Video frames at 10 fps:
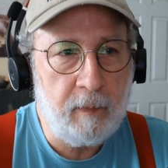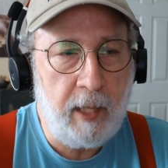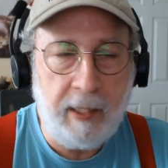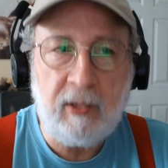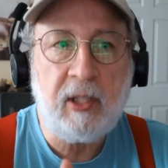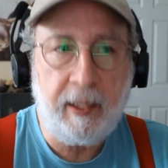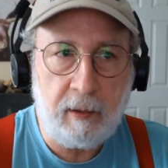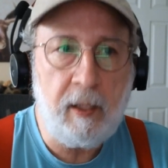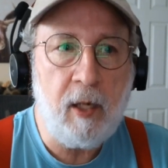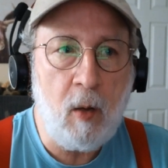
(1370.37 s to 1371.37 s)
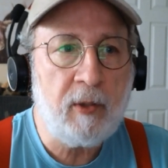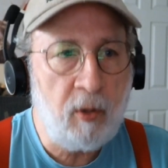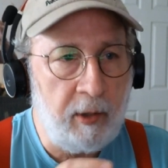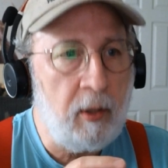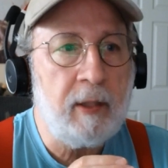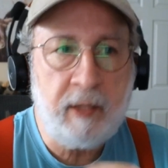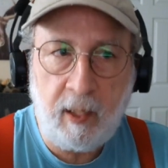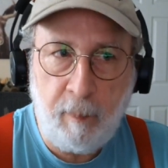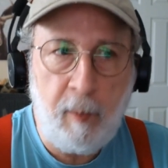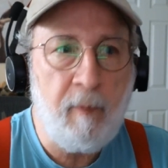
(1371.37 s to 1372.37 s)
he's like, you know, it's only going to
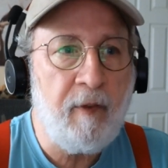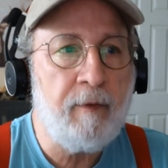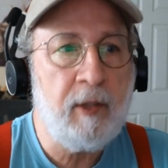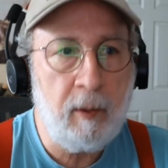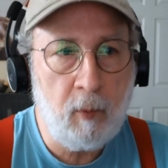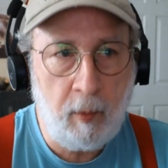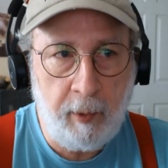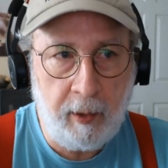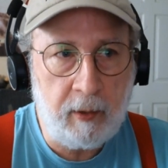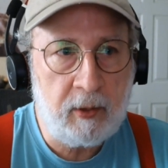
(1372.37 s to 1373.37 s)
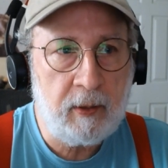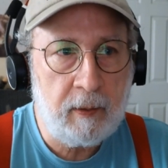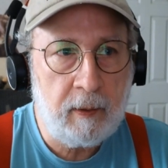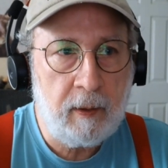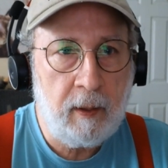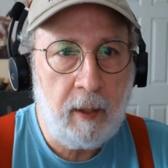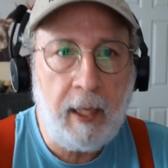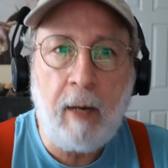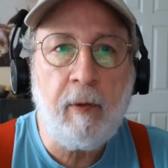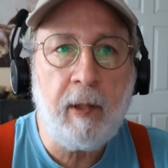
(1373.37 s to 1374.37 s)
take me 15 more minutes. And
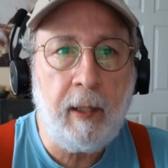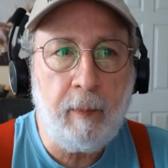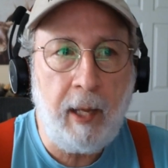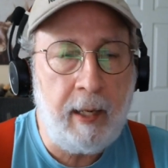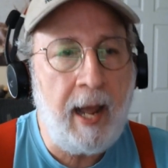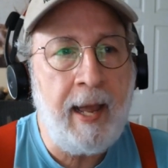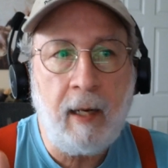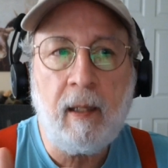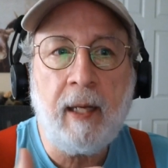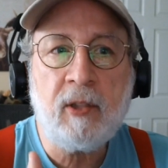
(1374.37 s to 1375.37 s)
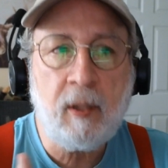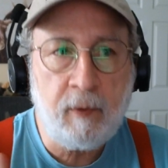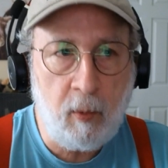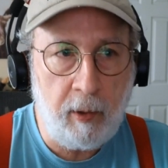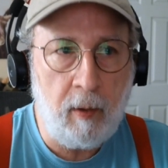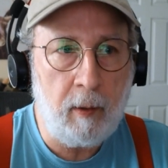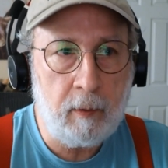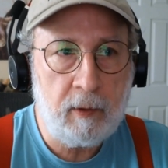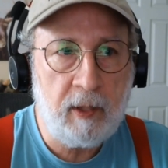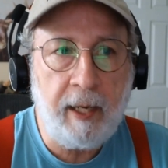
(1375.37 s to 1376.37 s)
I had a lot of stuff going on.
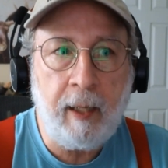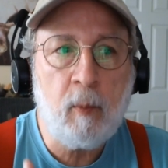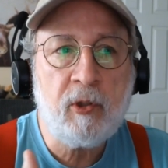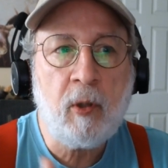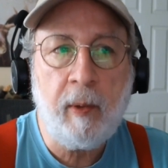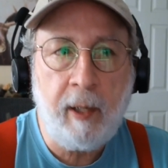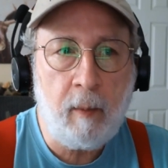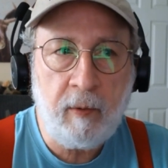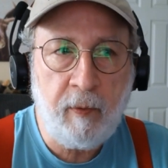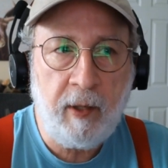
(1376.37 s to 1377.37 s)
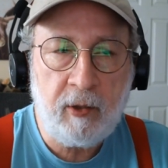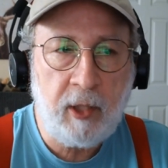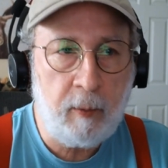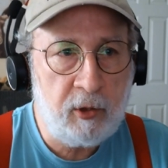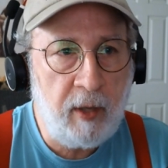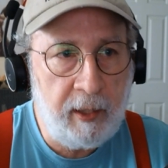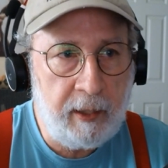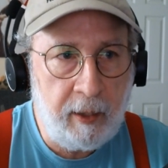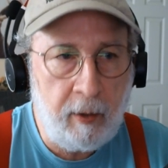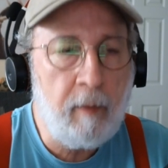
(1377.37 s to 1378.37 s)
Diane was going out with friends, and I was trying to
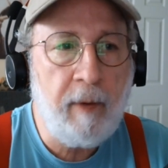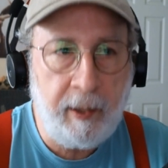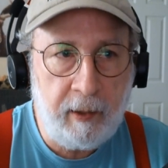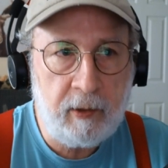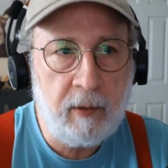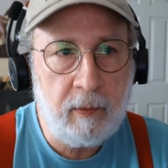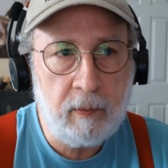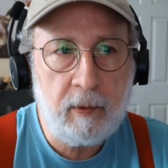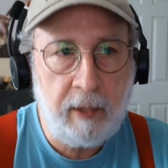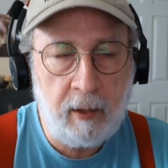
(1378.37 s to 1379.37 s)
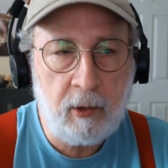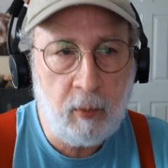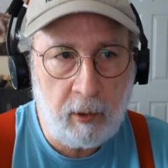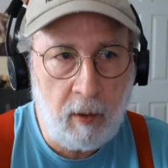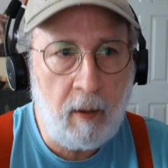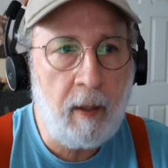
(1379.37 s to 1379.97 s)
get her ready to get into a car